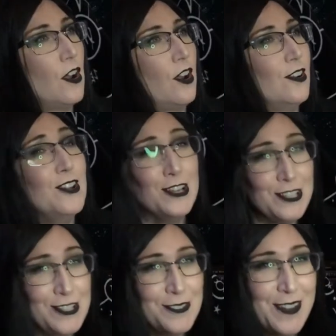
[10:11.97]
are
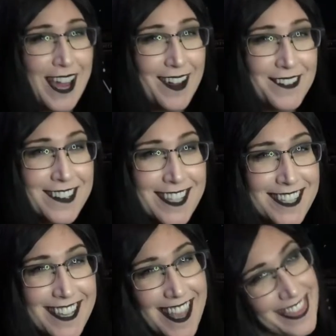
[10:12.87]
giraffes
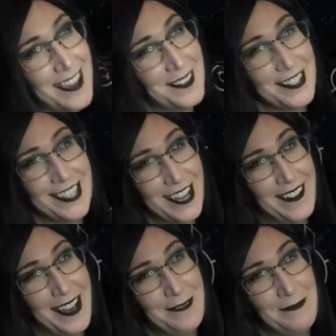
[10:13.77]
that will show
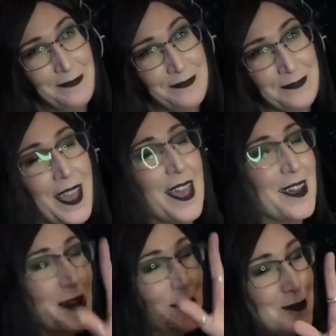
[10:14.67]
up
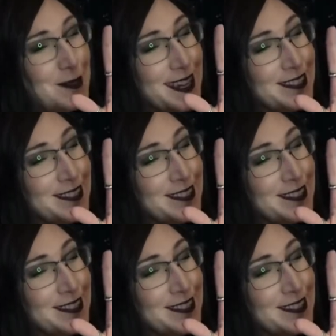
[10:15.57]
Oh my